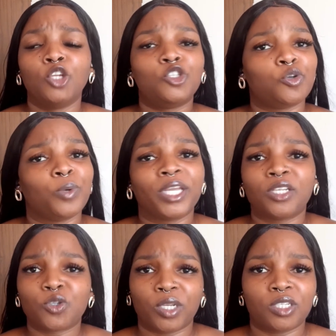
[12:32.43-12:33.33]
doing in
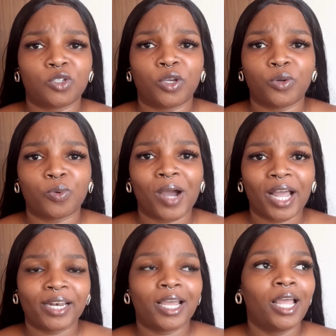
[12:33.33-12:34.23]

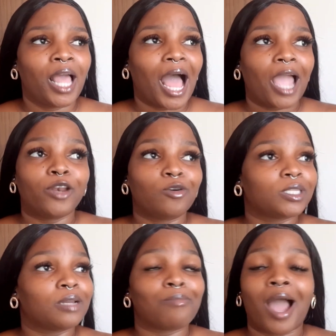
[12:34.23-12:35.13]
2021. I know
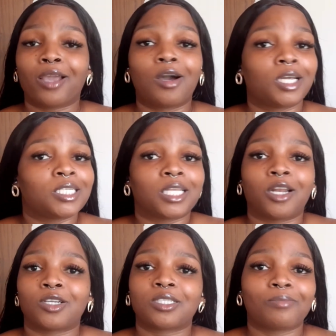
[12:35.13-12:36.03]
that my God is an
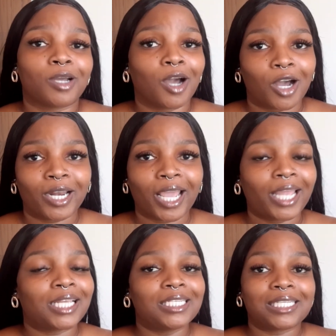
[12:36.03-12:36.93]
awesome God
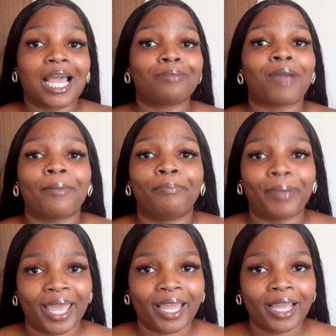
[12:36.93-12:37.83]
and he's got my
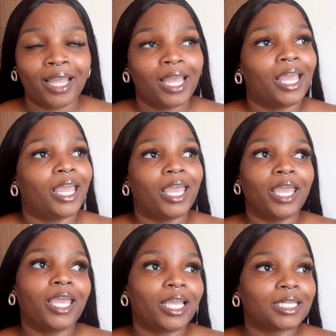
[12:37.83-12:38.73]
back,
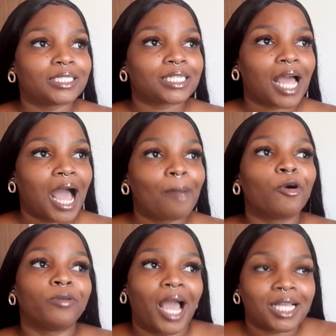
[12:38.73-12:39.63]
and I'm
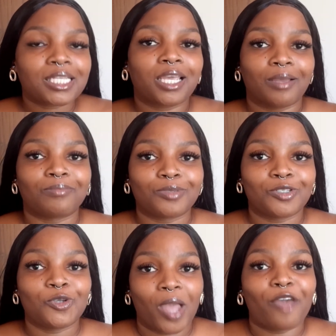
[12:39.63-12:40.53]
going to ask him
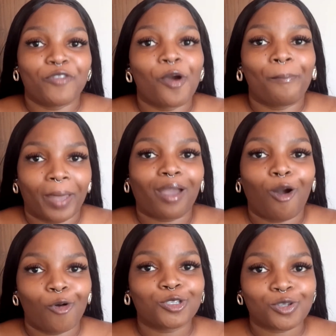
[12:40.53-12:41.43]
to have your back
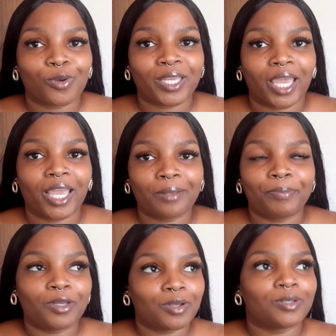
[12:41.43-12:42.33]
also, okay?
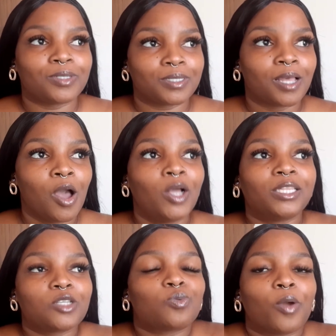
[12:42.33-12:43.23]
Because
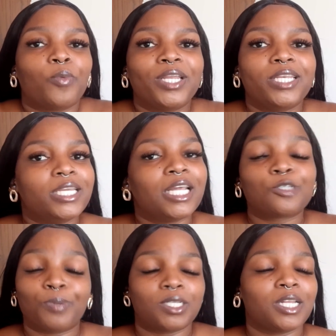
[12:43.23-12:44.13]
that's what we need,
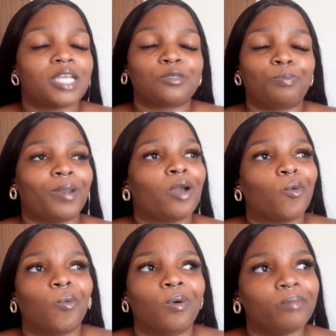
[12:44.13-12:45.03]
especially as black
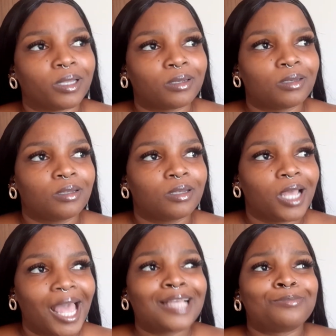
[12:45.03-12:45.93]
women.
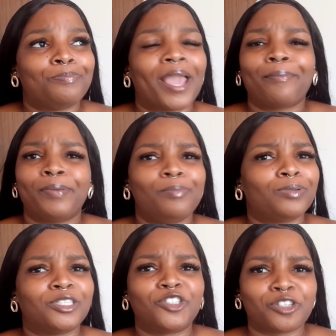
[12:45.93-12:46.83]
As black
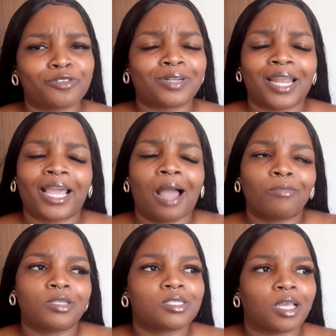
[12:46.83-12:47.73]
people in general, like, I'm
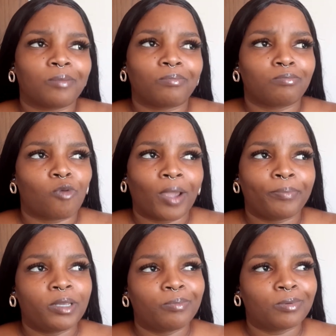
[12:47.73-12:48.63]
not saying white
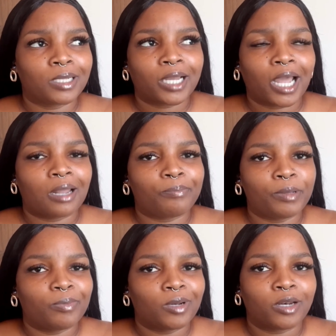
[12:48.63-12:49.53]
people and colored
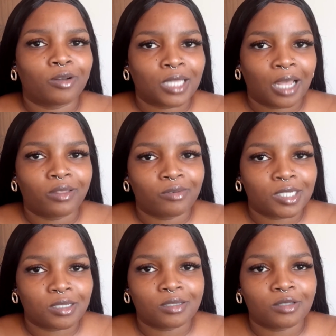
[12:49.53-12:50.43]
people and all the other
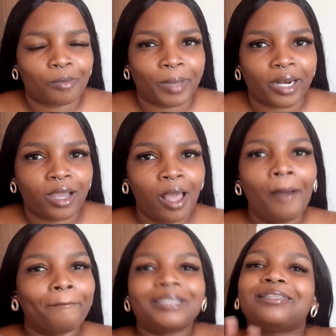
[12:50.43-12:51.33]
races, it don't matter,
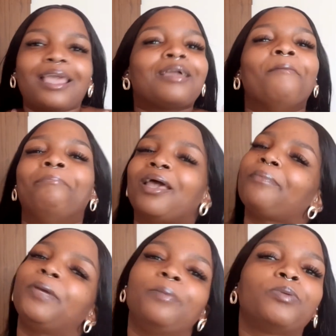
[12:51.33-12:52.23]
but like, black
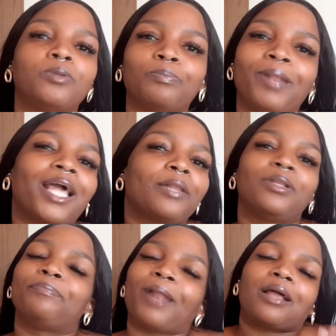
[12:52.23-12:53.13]
people,
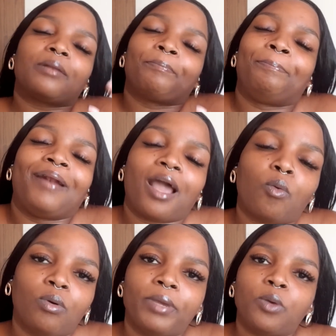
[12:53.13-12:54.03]
black
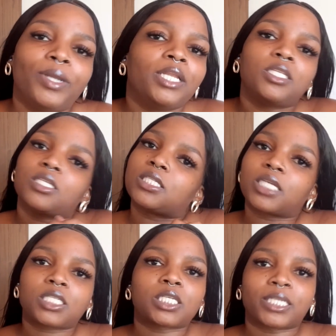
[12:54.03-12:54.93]
women, we need to
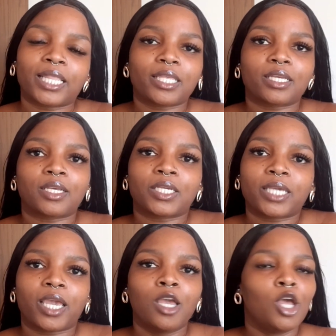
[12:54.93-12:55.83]
stick together,
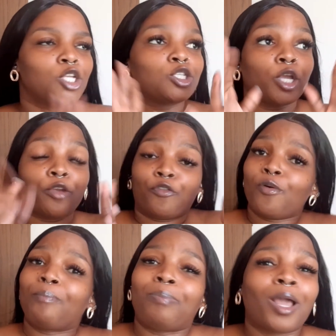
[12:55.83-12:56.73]
okay? So if
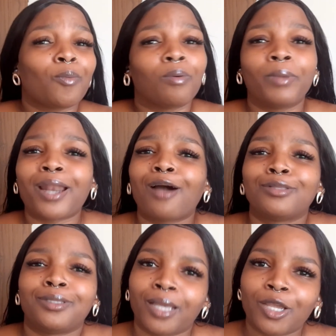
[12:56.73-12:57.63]
you're a black woman
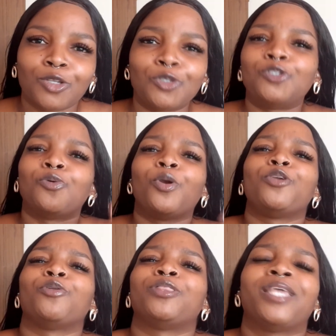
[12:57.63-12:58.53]
out there, you're doing
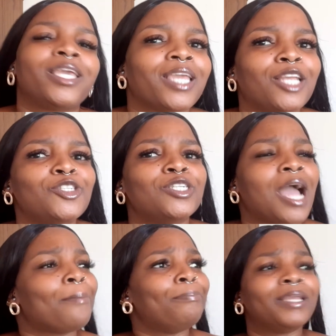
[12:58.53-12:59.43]
your thing and you
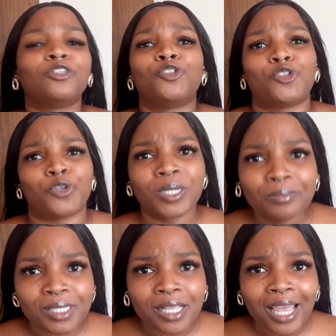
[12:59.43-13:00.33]
got big
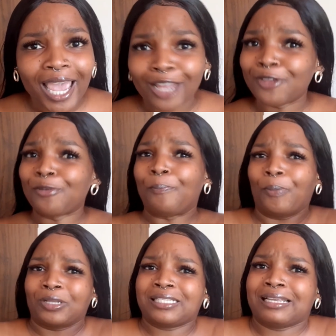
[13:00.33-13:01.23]
dreams and you're
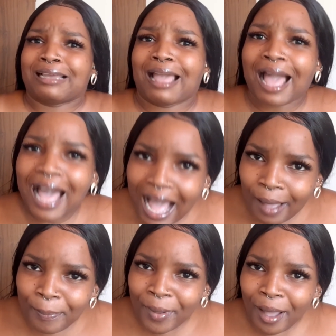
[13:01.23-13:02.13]
bossing
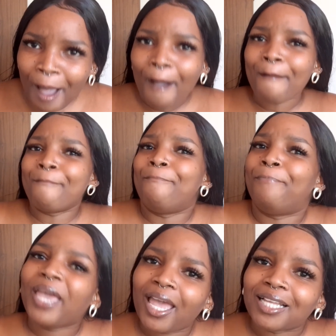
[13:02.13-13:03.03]
up,
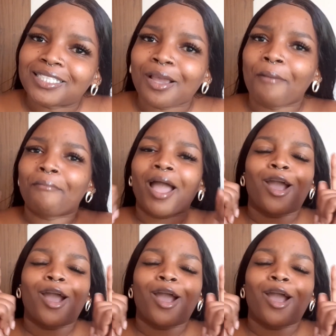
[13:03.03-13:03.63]
bitch, my